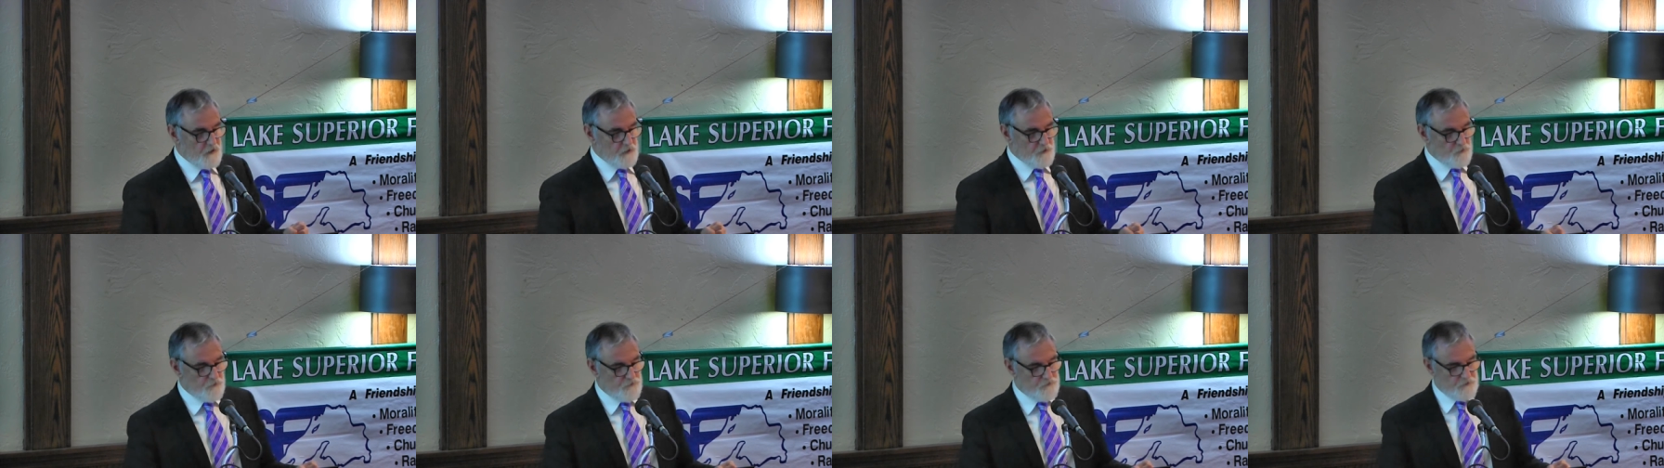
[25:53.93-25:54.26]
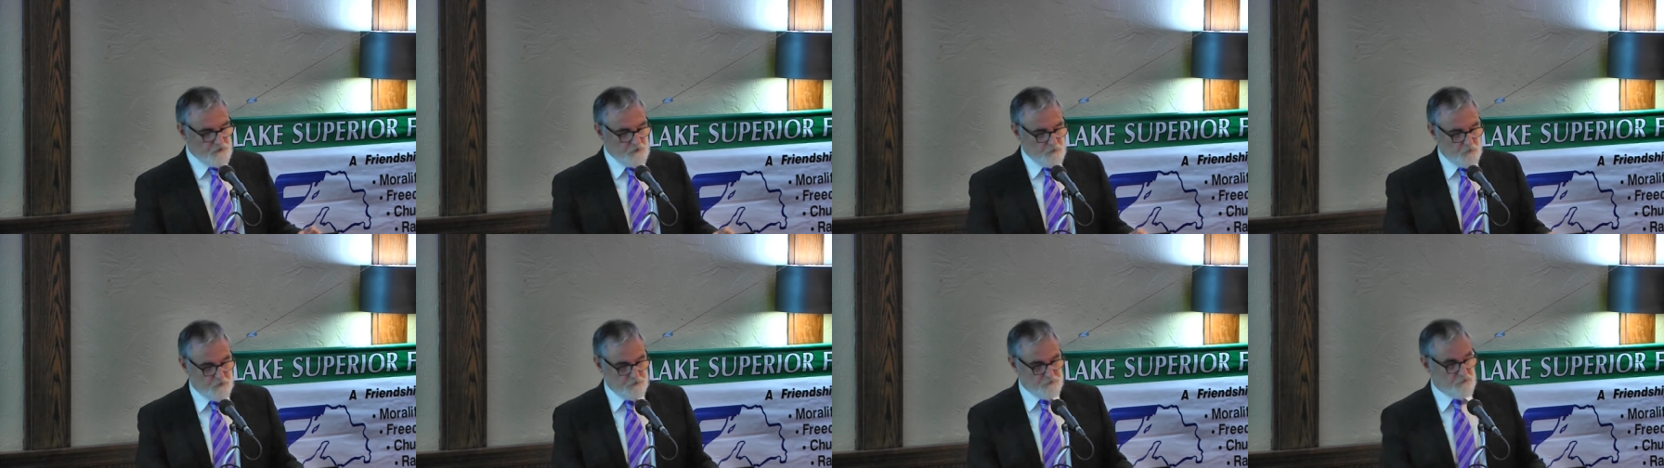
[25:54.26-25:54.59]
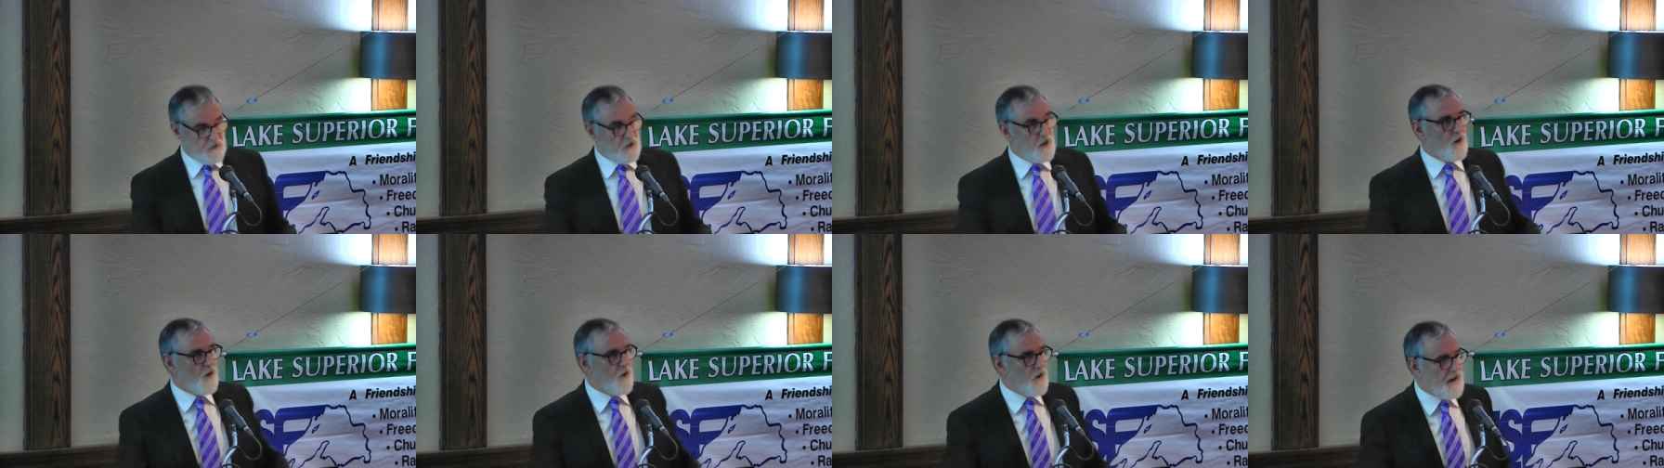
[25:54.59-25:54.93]
you'll see one
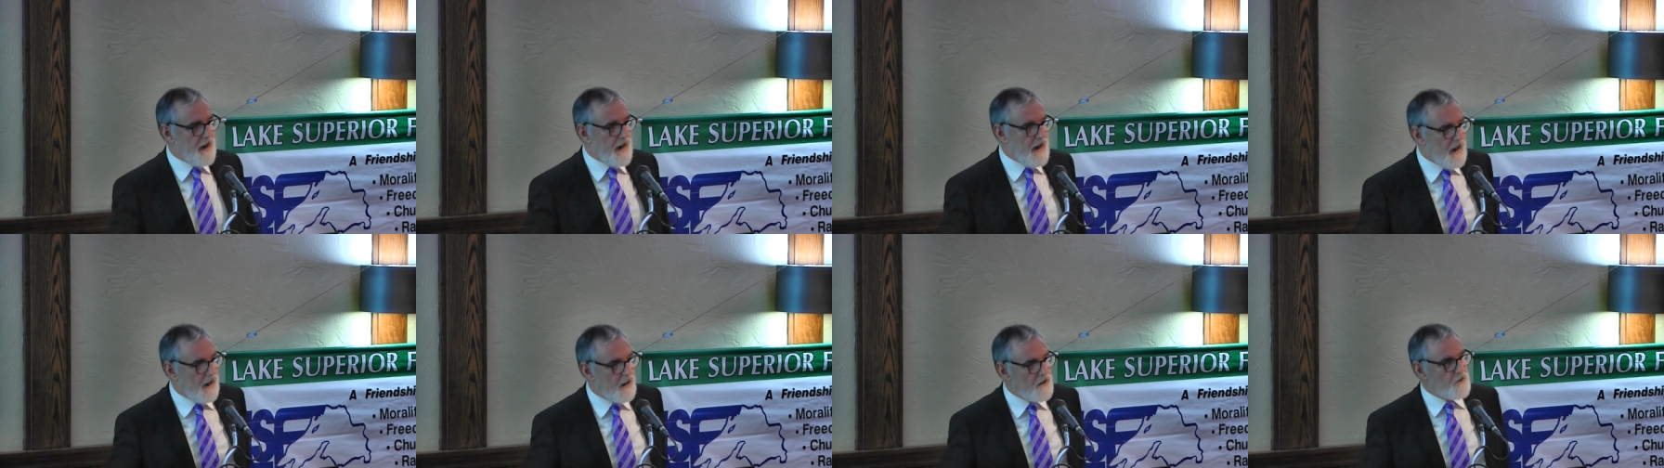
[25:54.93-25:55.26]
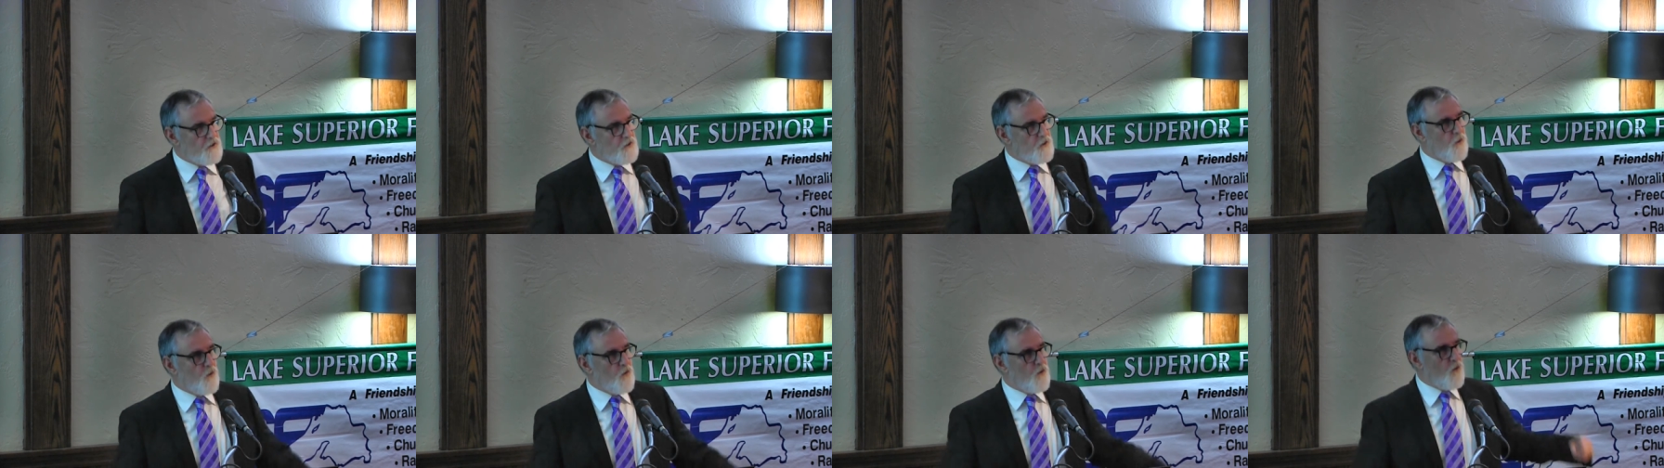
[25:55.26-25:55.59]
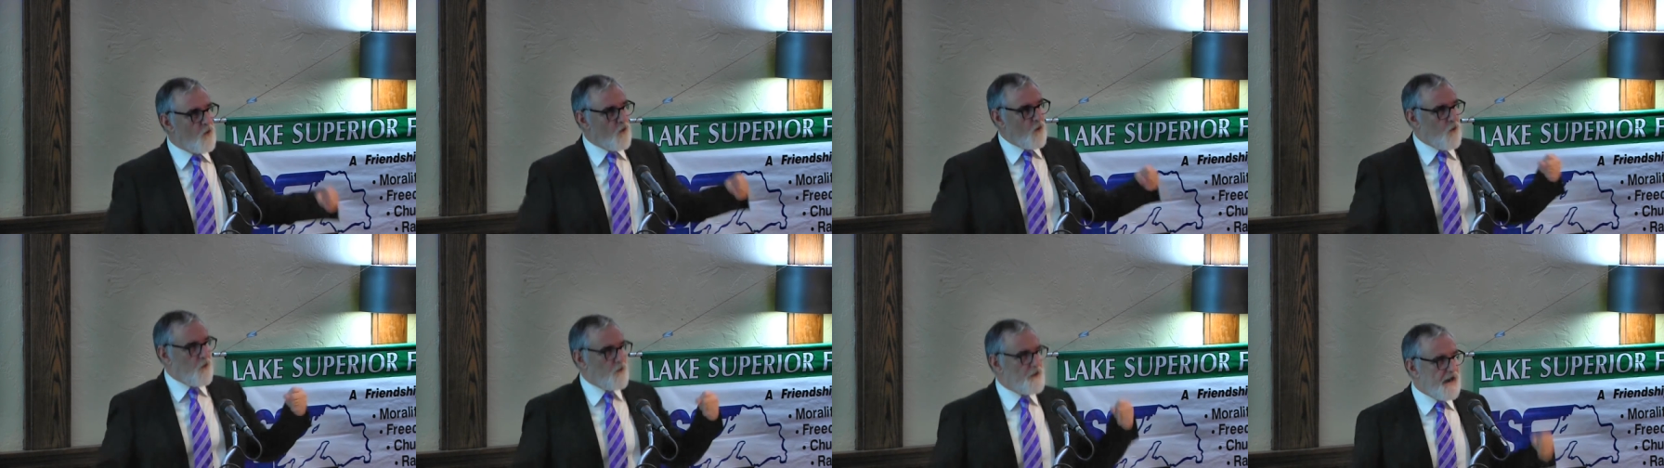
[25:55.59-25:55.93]
saying, Oh yeah,
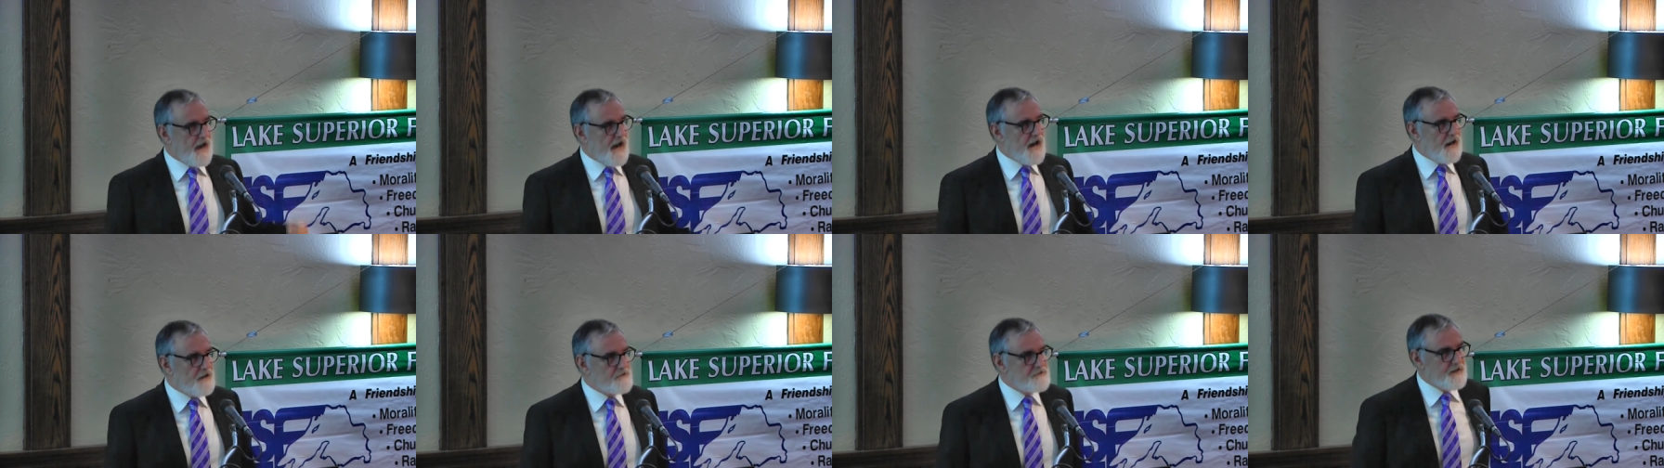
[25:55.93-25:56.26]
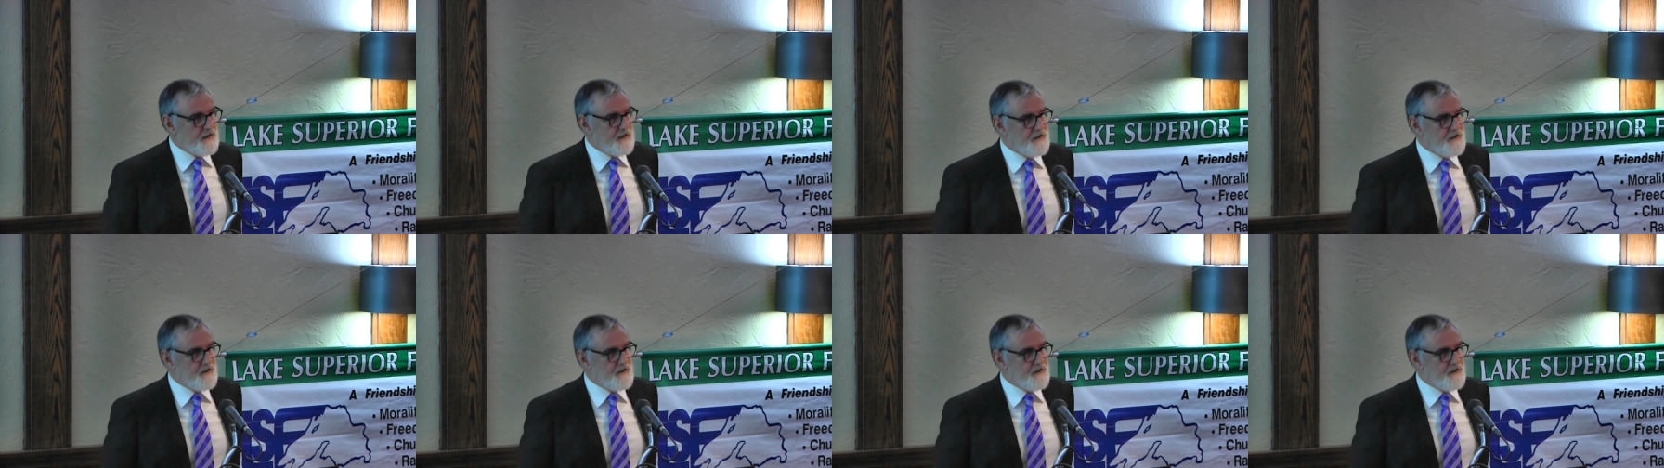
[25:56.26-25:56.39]
oh, oh yeah,